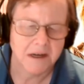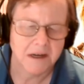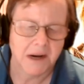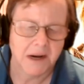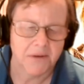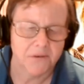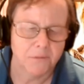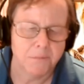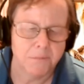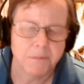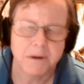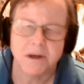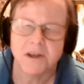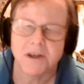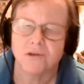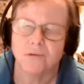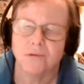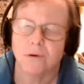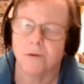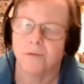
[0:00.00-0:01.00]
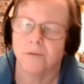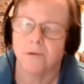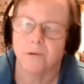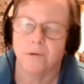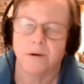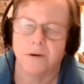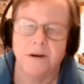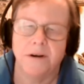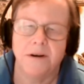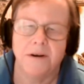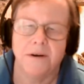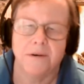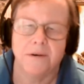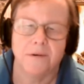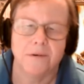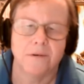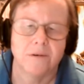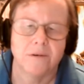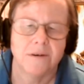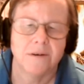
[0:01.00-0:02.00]
and I have a picture of her
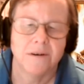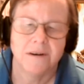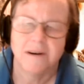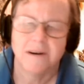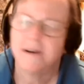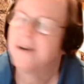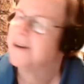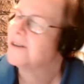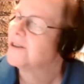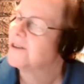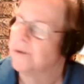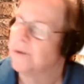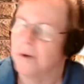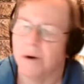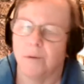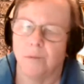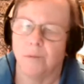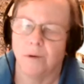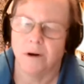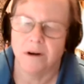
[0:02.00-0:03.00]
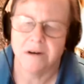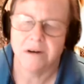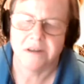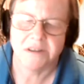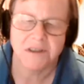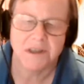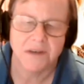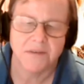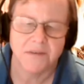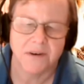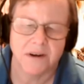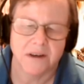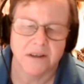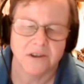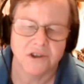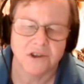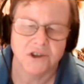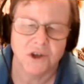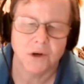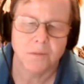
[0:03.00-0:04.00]
here. So I want to see if I can
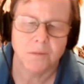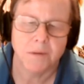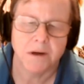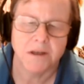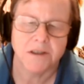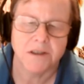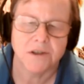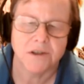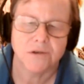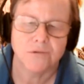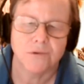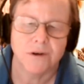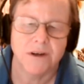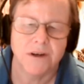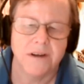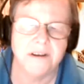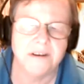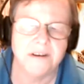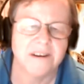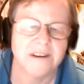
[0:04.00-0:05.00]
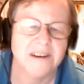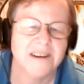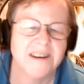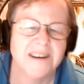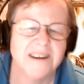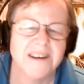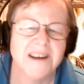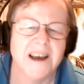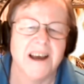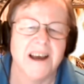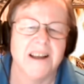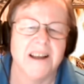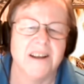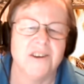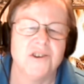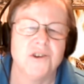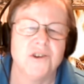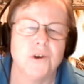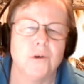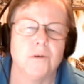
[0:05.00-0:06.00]
share my screen and
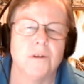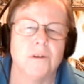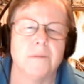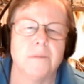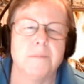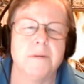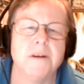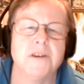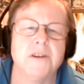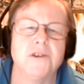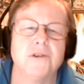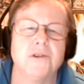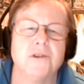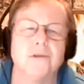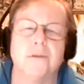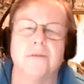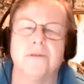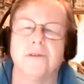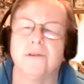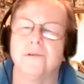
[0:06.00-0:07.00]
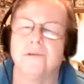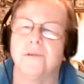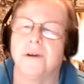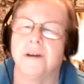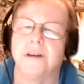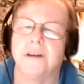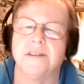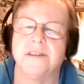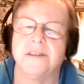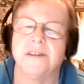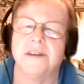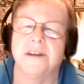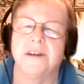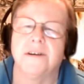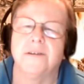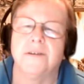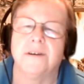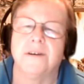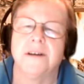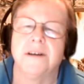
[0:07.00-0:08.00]
show a little picture of Therese
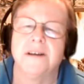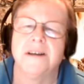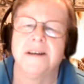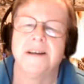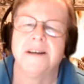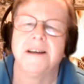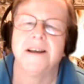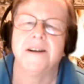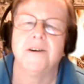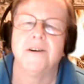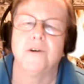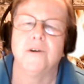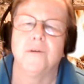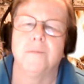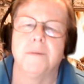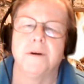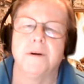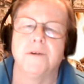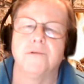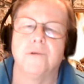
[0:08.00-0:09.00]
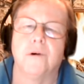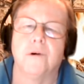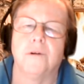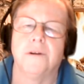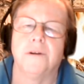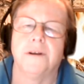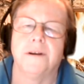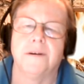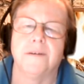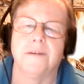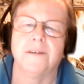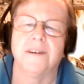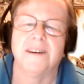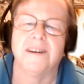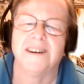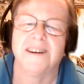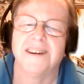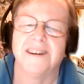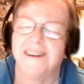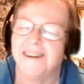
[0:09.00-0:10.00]
here in her big role here.
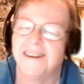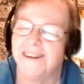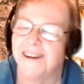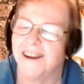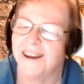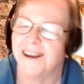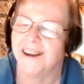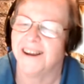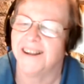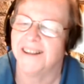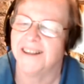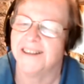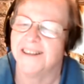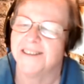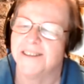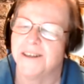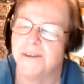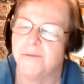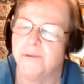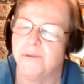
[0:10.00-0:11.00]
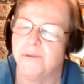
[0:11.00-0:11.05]
And let's see